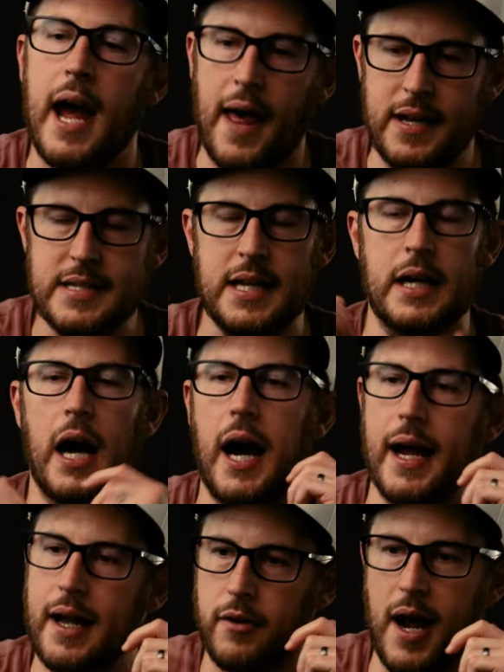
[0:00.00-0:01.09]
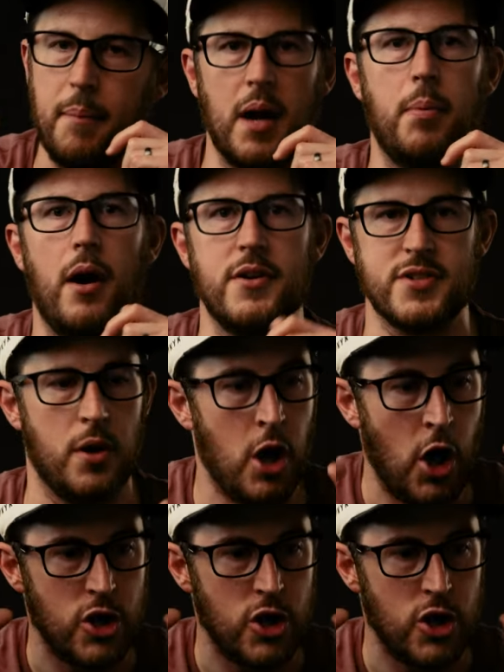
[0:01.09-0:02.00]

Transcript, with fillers: and then he's like, ah, I got to wrap it up also.